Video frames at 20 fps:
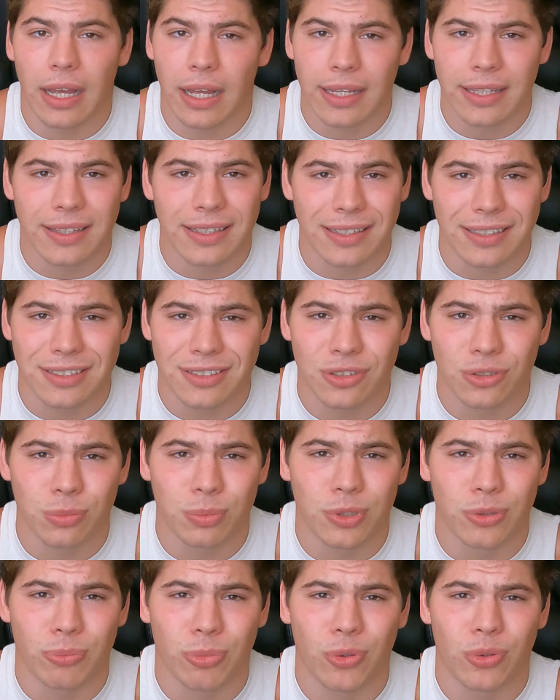I think it's
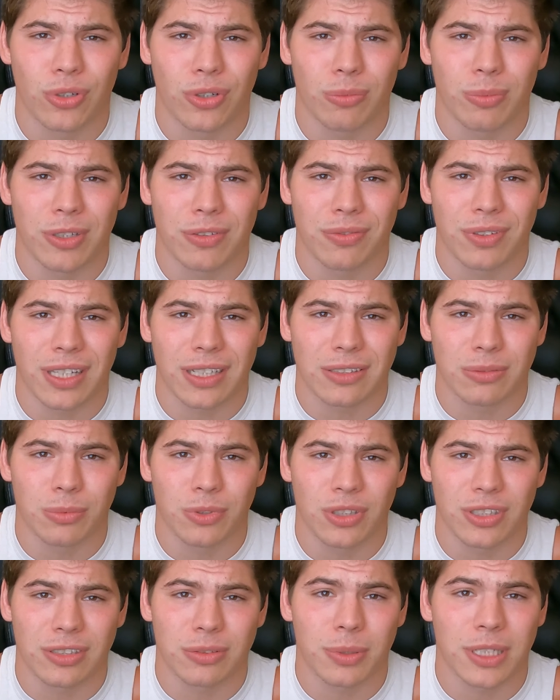super important to be
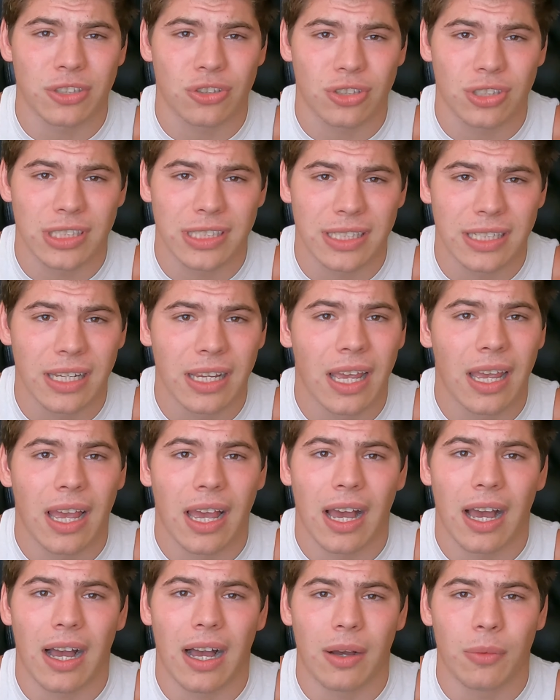flexible, especially
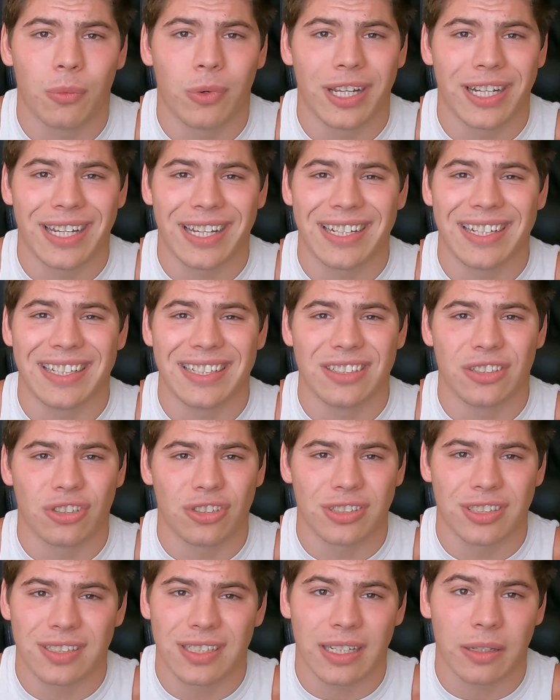when it is
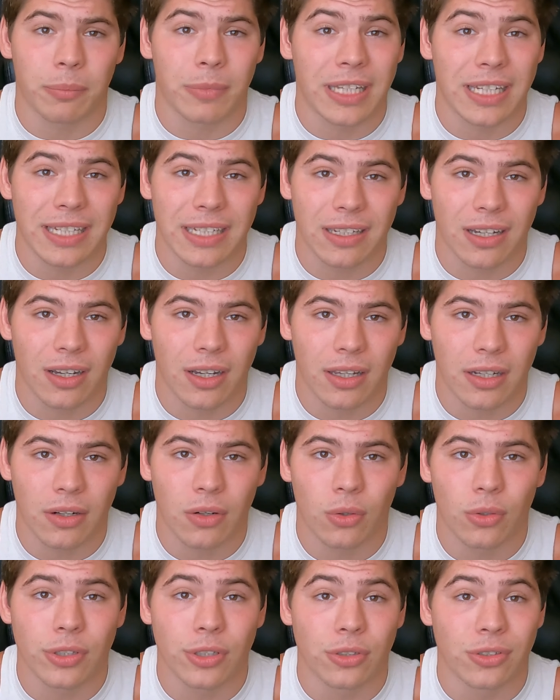just like a mini cut
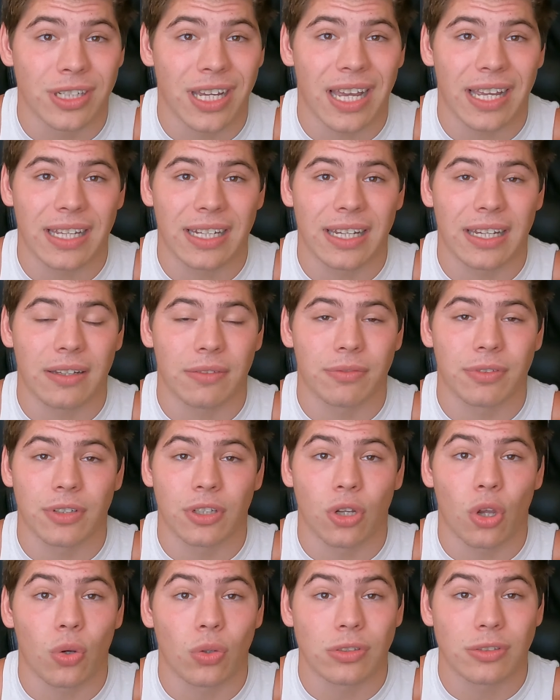or you're dieting for
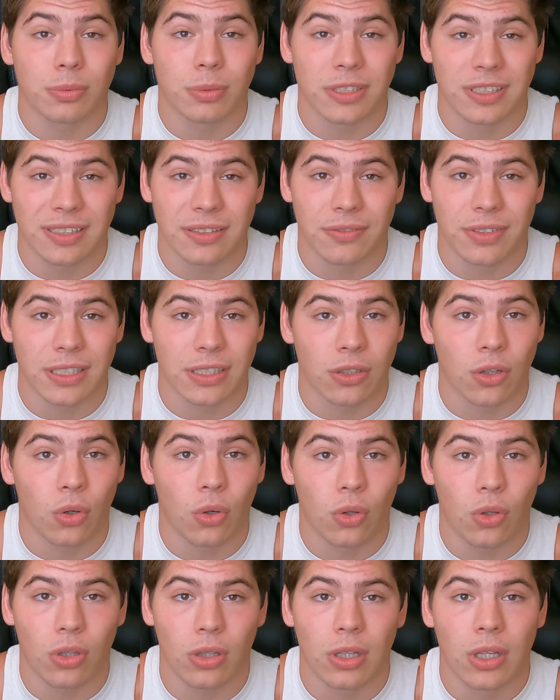no specific
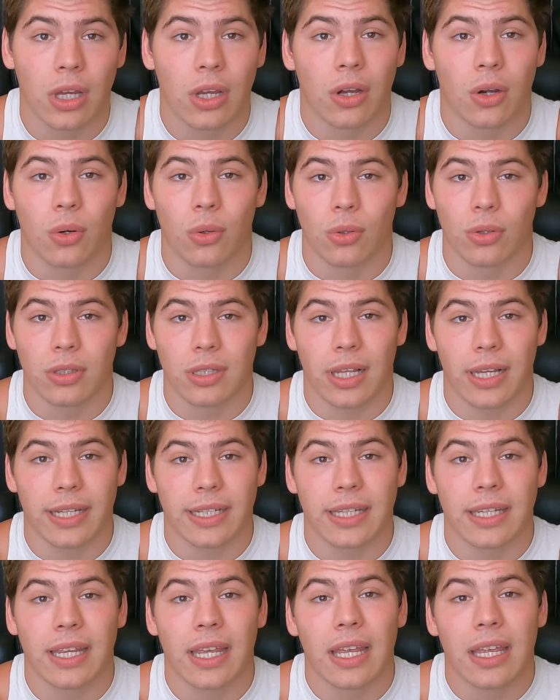goal, or
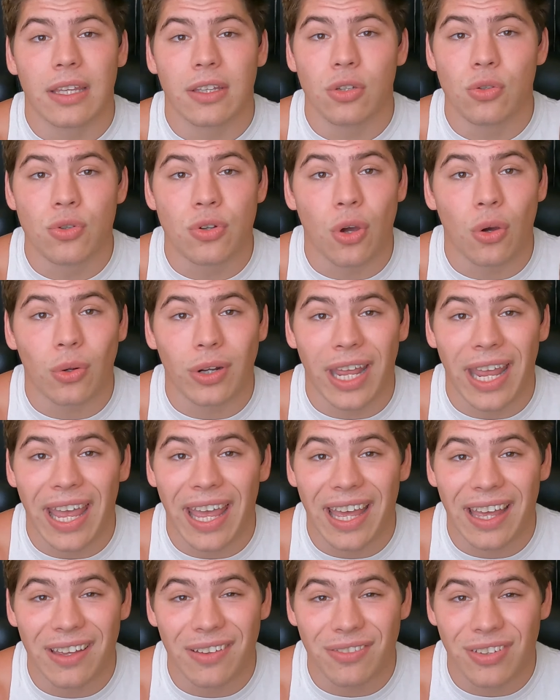like you don't
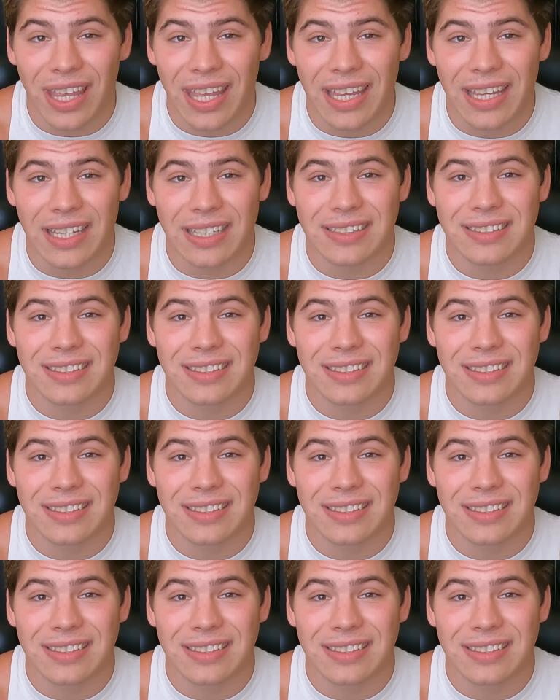have a